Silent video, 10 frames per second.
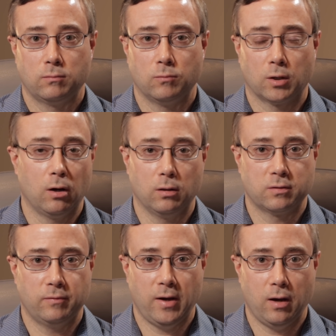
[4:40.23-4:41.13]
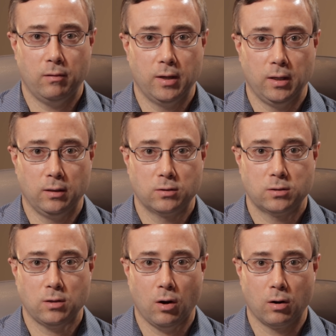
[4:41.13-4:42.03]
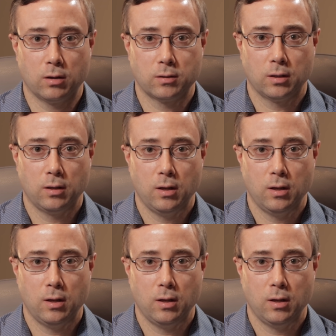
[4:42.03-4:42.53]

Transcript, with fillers: regardless of how they start,